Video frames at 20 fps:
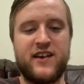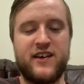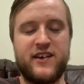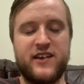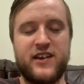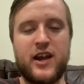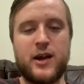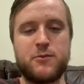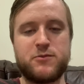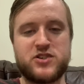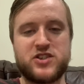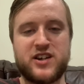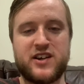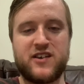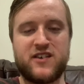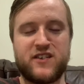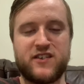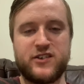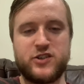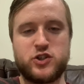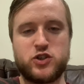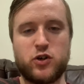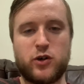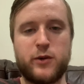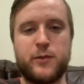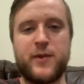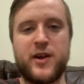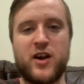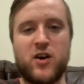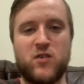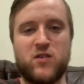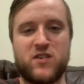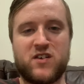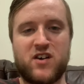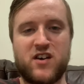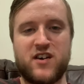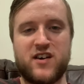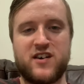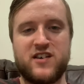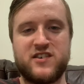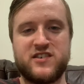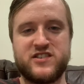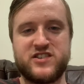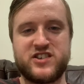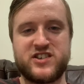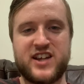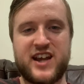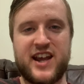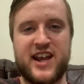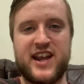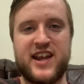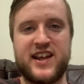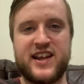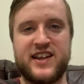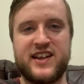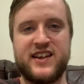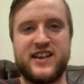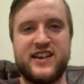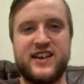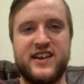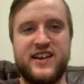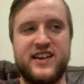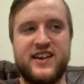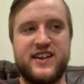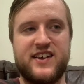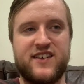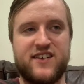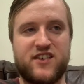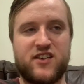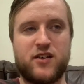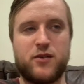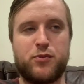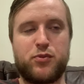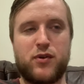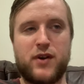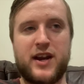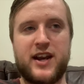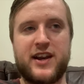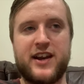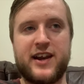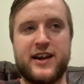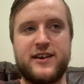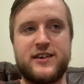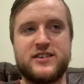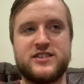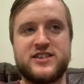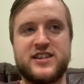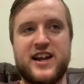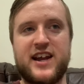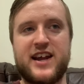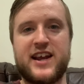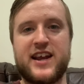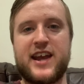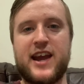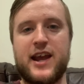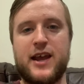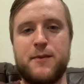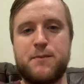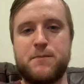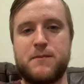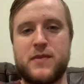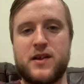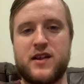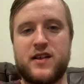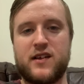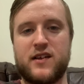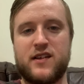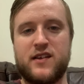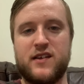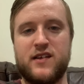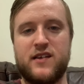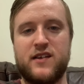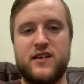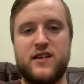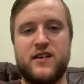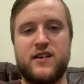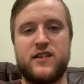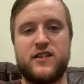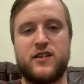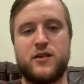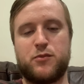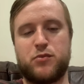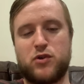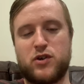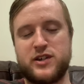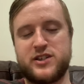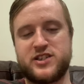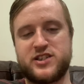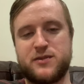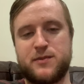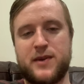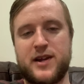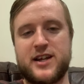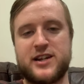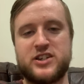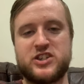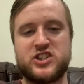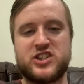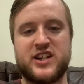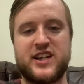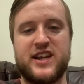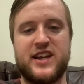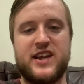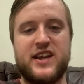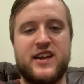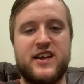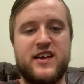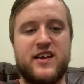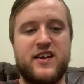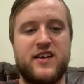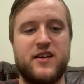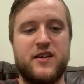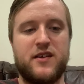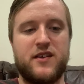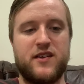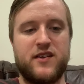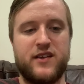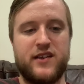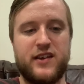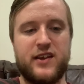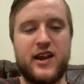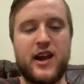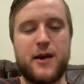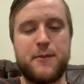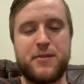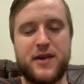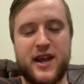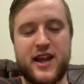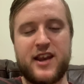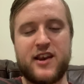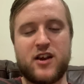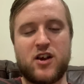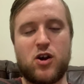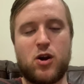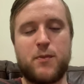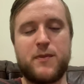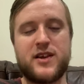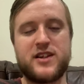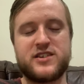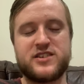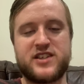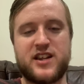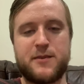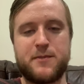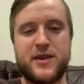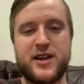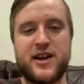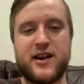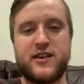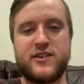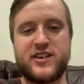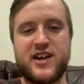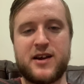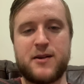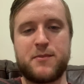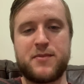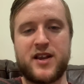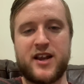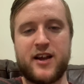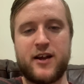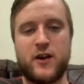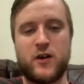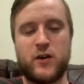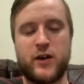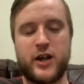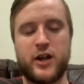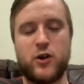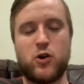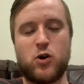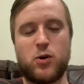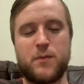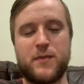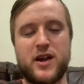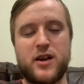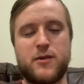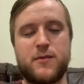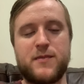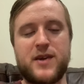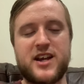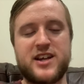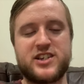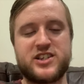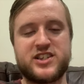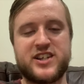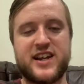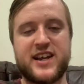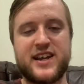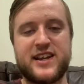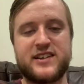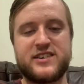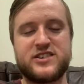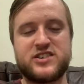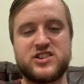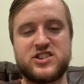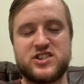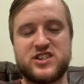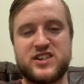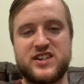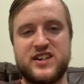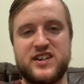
Yep, so join me on Thursday for a preview to that game, the Brighton match. Yep, in the comments, let me know down below who your man of match is.